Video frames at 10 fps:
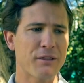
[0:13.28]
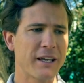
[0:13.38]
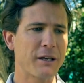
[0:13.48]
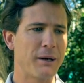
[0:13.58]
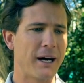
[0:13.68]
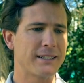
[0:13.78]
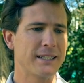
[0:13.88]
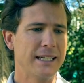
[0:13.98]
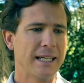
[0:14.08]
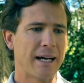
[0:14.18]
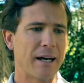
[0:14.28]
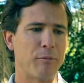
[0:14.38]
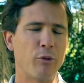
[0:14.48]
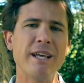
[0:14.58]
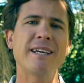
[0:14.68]
Think about
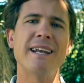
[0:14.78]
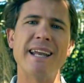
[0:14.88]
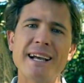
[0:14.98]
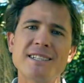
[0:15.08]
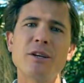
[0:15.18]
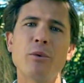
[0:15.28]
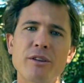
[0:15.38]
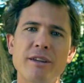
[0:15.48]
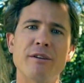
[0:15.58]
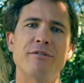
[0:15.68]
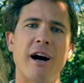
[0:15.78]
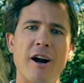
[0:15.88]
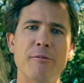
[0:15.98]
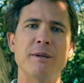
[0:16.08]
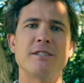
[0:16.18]
reconnecting with the
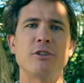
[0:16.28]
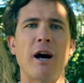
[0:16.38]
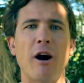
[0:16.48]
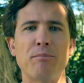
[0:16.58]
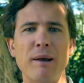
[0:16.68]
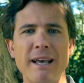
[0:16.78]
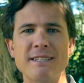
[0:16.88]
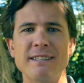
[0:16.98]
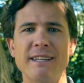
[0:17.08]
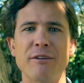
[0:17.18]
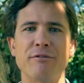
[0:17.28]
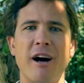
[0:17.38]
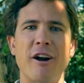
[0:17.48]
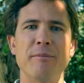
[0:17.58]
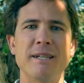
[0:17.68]
environment, our place in the
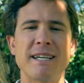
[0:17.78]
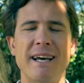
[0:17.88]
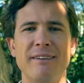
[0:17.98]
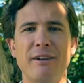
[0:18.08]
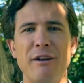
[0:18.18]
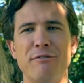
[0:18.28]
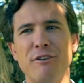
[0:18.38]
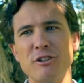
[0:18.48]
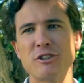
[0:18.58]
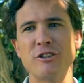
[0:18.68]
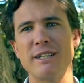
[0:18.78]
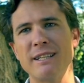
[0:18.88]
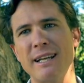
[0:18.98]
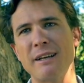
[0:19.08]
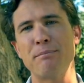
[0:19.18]
environment, and fostering
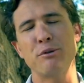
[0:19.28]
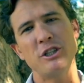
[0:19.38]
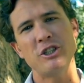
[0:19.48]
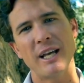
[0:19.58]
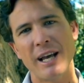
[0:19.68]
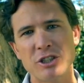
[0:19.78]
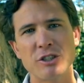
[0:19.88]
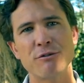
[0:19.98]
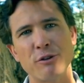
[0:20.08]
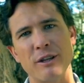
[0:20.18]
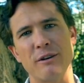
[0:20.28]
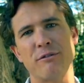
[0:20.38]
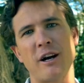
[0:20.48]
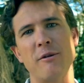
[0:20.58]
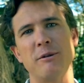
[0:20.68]
that appreciation for the
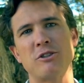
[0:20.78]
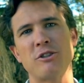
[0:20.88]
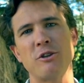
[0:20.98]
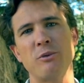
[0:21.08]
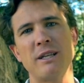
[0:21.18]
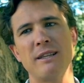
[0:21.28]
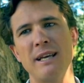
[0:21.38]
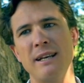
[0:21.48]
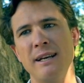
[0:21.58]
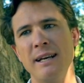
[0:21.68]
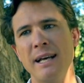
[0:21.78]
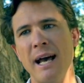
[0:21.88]
environment so that we can then